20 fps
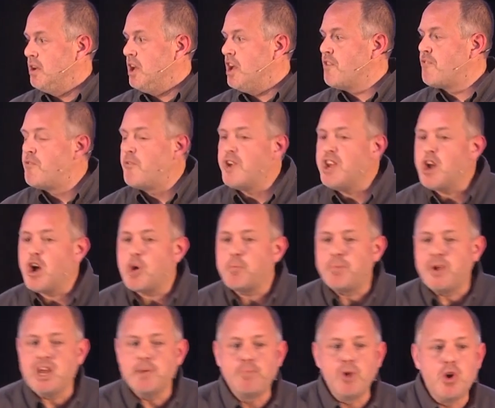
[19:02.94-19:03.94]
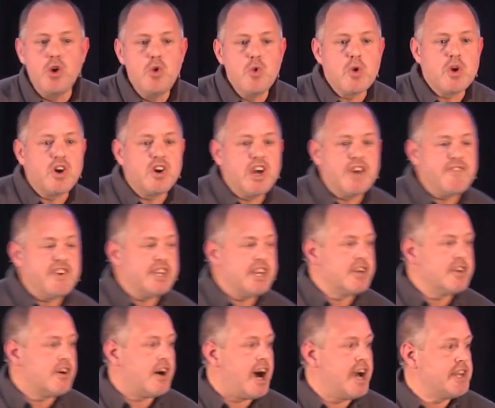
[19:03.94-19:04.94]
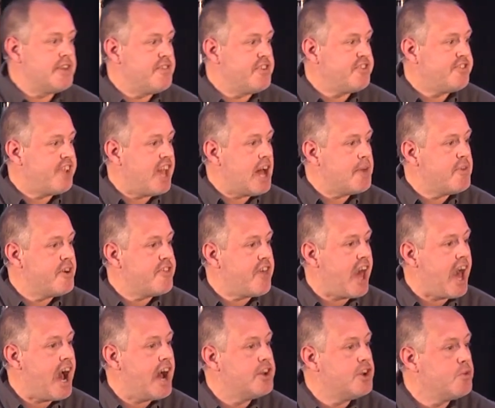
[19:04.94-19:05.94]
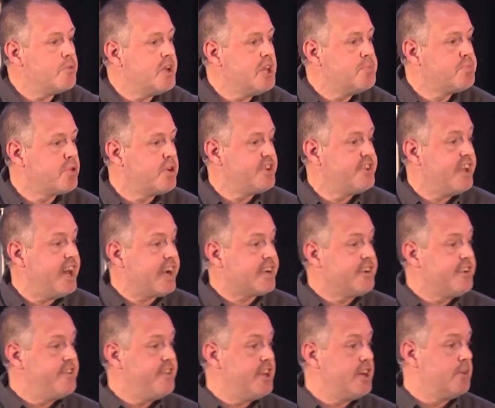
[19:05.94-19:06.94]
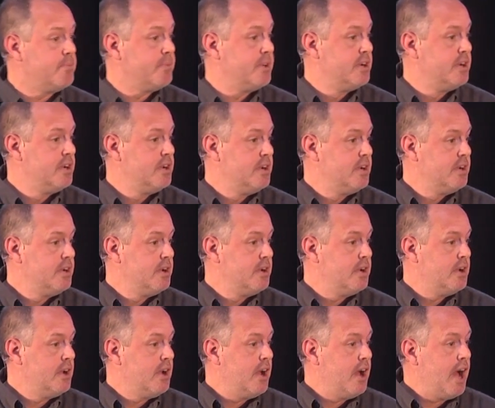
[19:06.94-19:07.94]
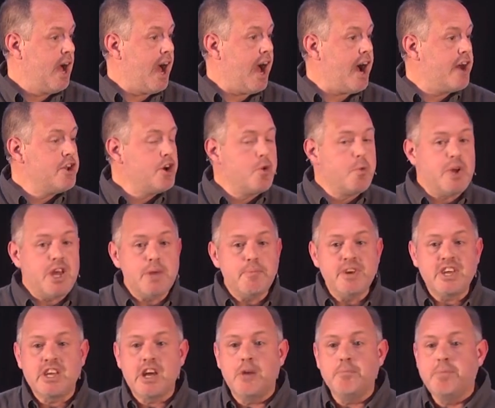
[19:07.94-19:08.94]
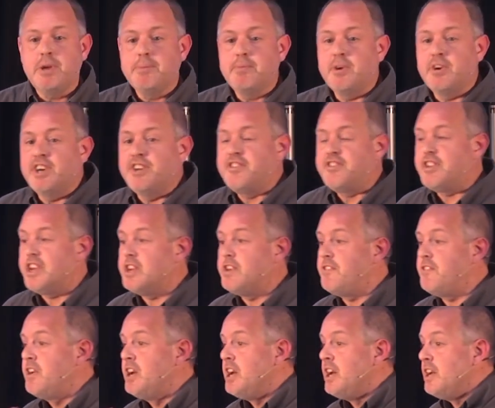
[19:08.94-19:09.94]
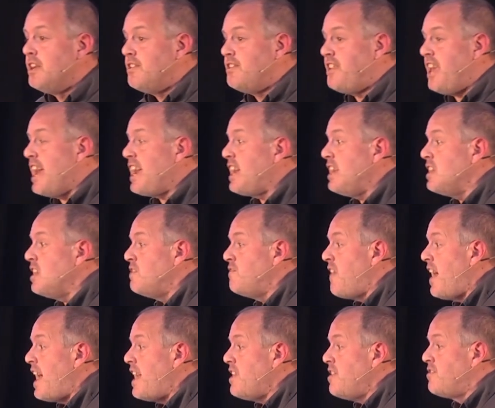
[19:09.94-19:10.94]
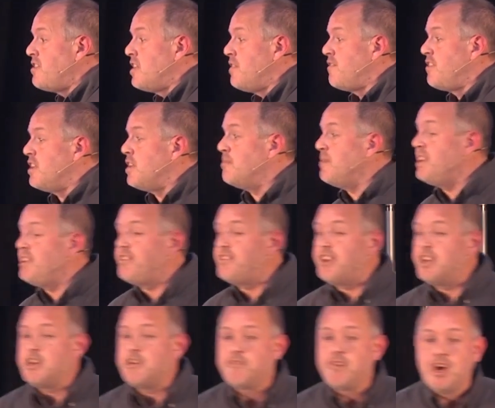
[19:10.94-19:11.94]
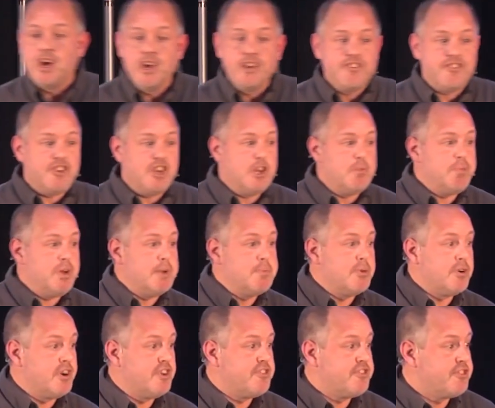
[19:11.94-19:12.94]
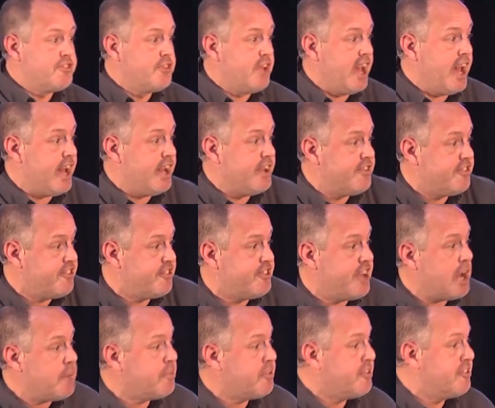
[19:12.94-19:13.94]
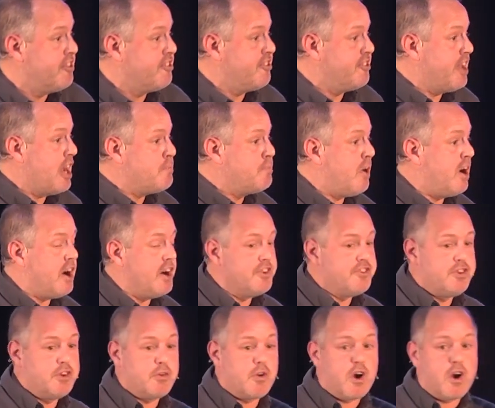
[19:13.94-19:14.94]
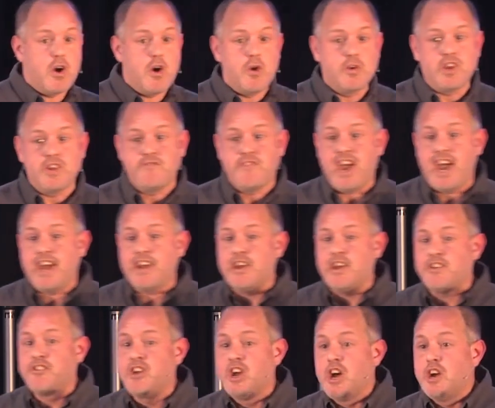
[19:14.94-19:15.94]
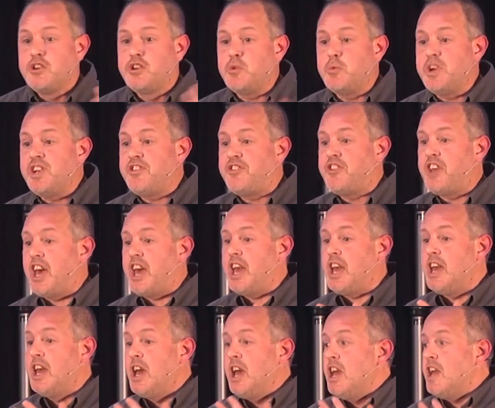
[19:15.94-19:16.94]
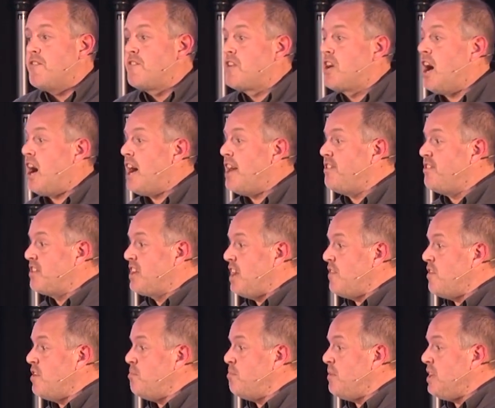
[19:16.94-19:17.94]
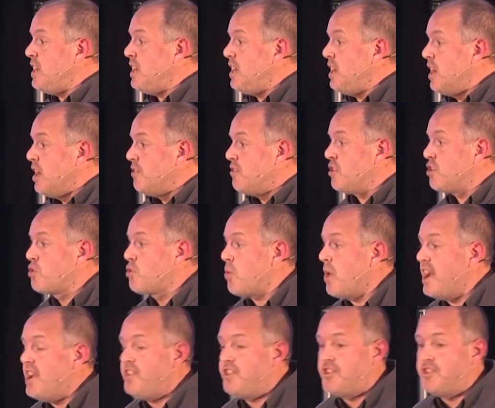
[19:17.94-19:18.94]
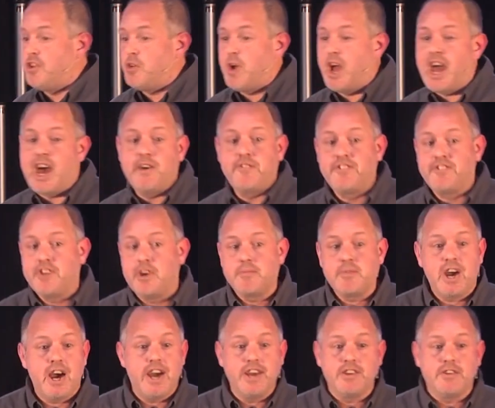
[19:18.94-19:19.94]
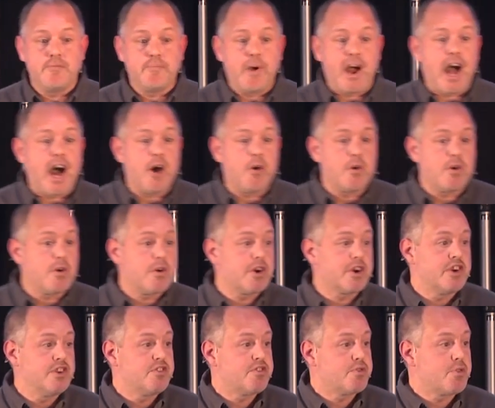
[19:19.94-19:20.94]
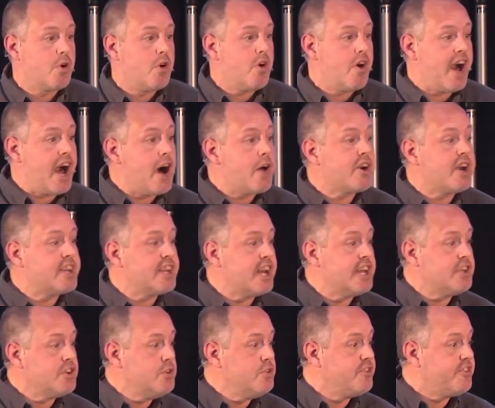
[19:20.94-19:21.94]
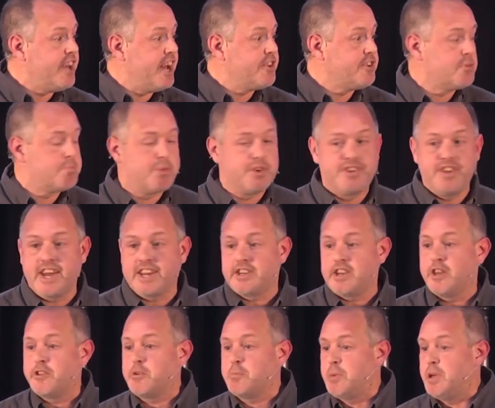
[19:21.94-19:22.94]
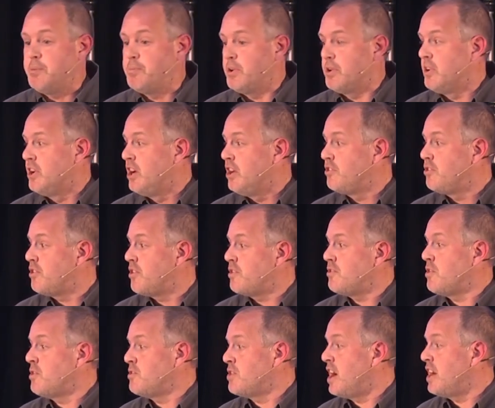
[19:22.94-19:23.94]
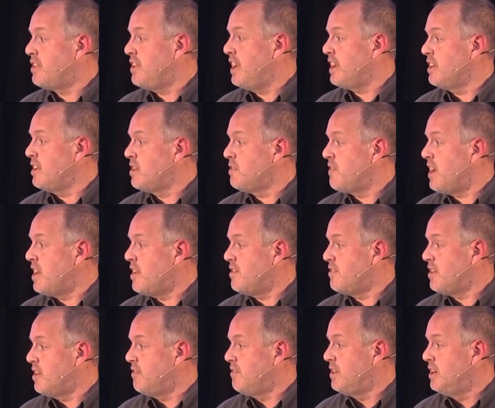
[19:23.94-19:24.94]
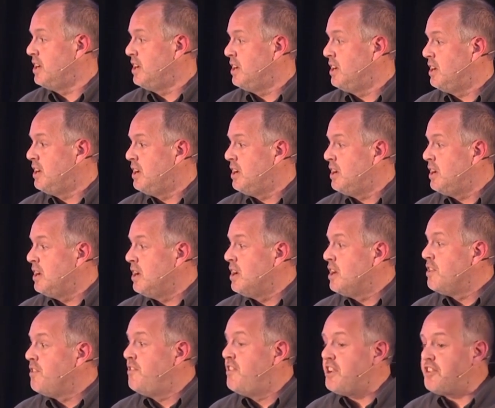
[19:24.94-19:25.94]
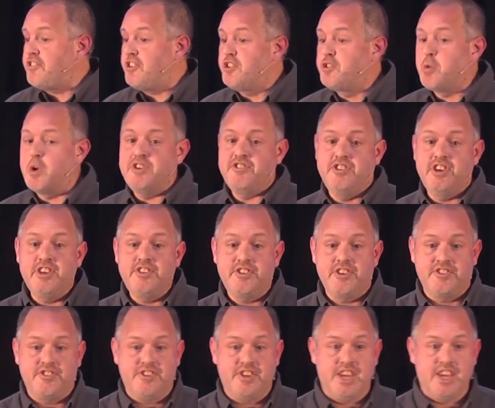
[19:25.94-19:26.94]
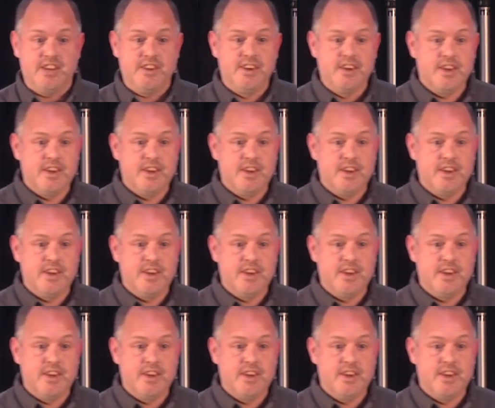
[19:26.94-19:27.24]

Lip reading: If we are people who are living in light of the Sabbath, how do we protect them? How do we become people, instead of taking advantage of them, instead of seeing people as steps to step on to our own advantage, do we say, if God's given me the grace to have some kind of power or control, how can I use that to protect other people so that they're not taken advantage of? This is what Jesus did.